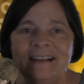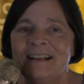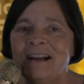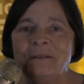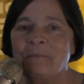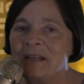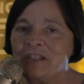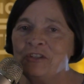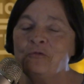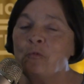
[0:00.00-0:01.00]
God
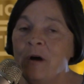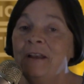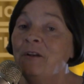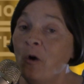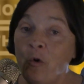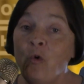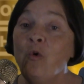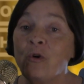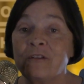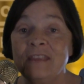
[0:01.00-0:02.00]
makes you one
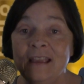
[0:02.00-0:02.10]
or the